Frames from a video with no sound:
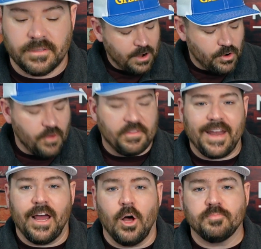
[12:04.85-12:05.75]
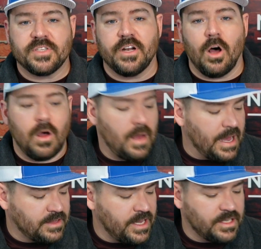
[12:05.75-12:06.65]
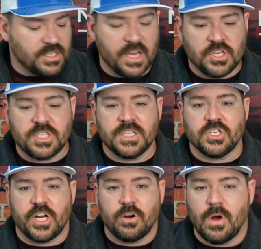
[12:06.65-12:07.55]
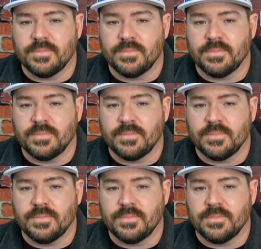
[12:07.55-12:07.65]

I don't know if that helps at all. I think just in general,